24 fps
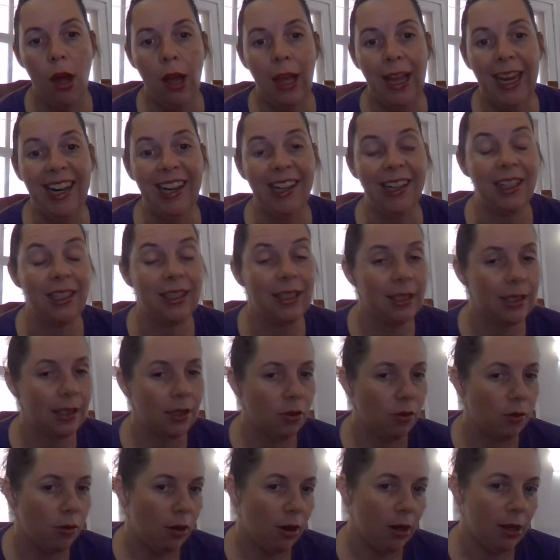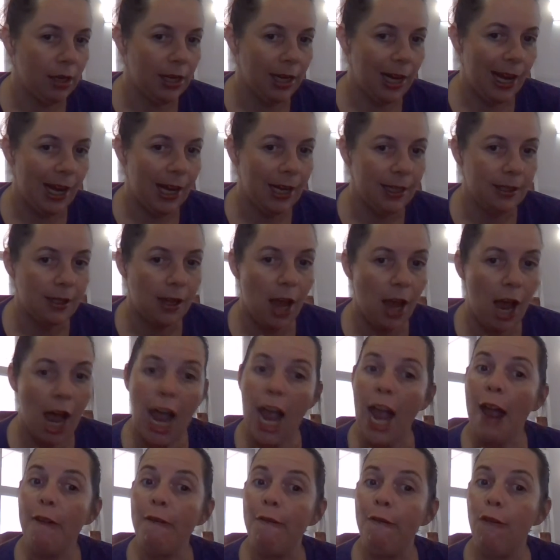It is school holidays. I
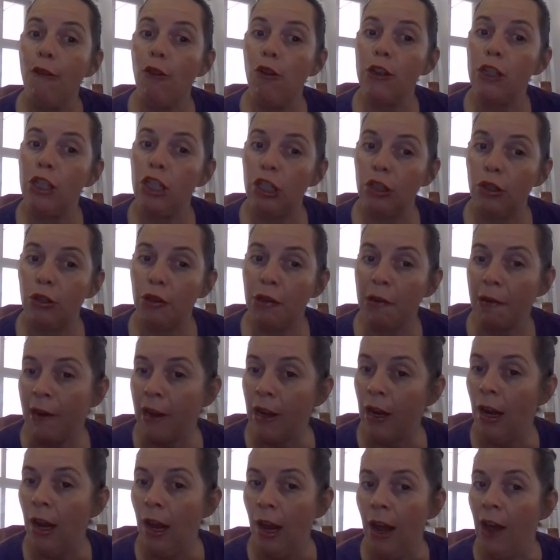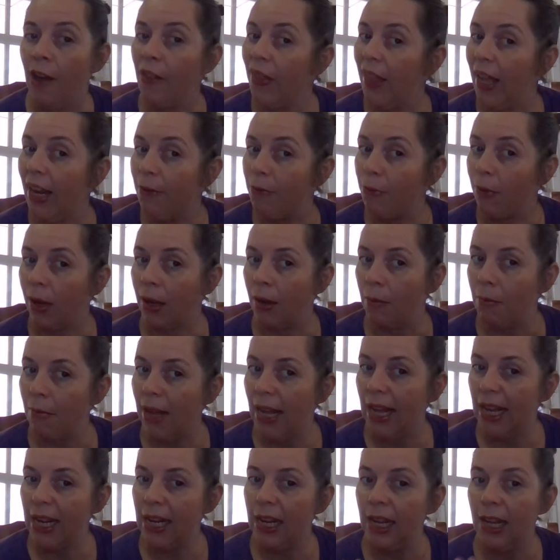have 4 children. They run
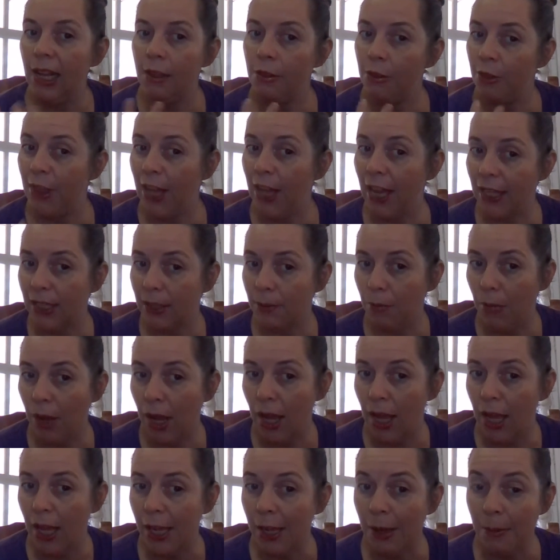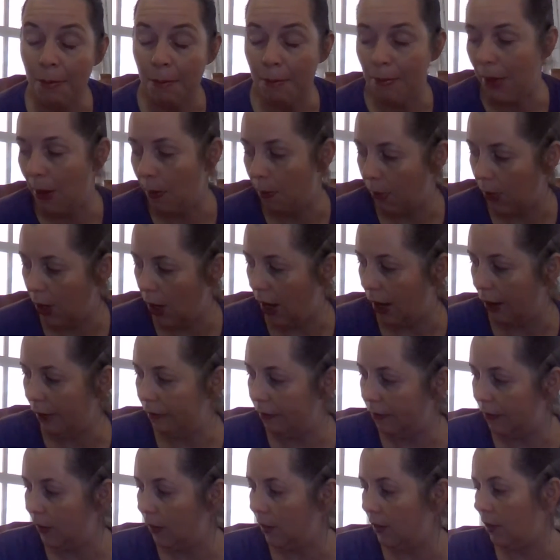amok. That's my mum life.
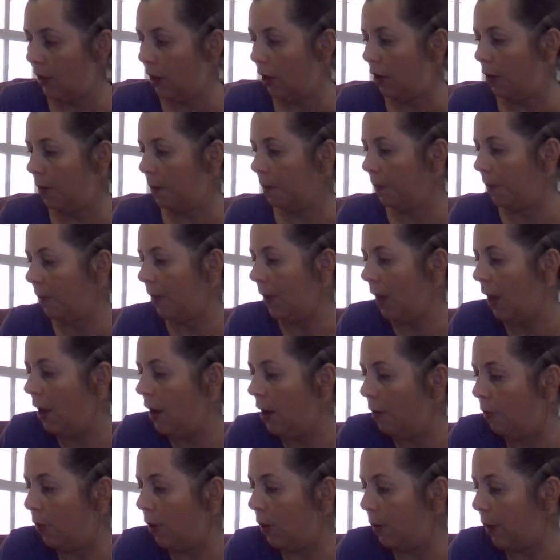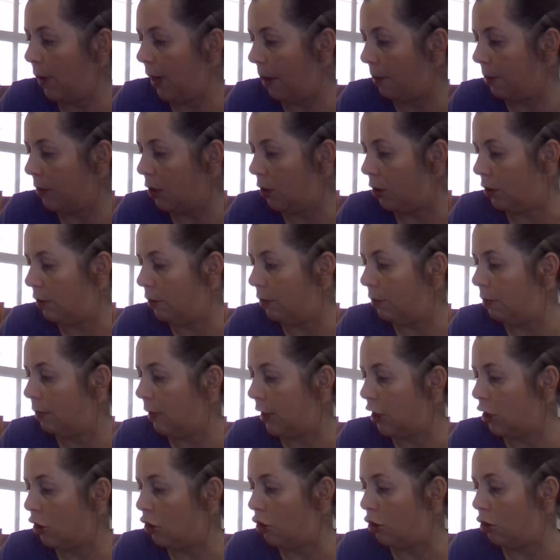So what are we up to?
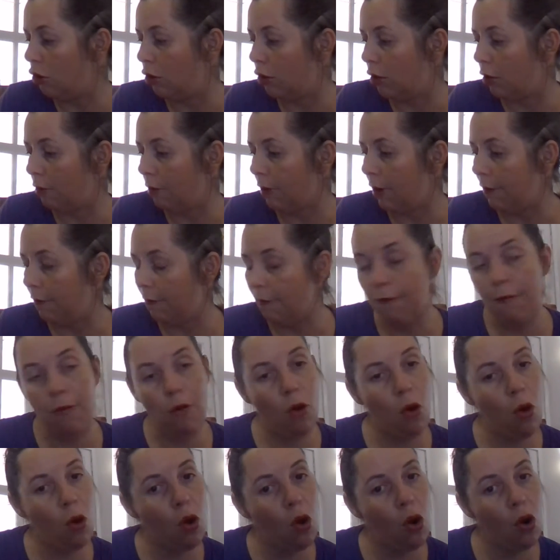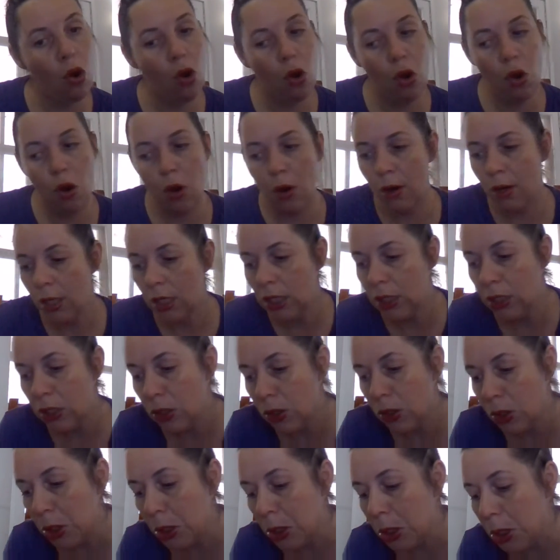1, 2, 3, 4.
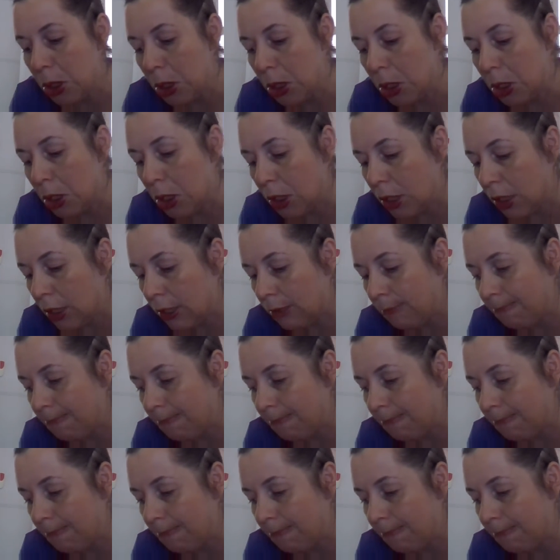Oh.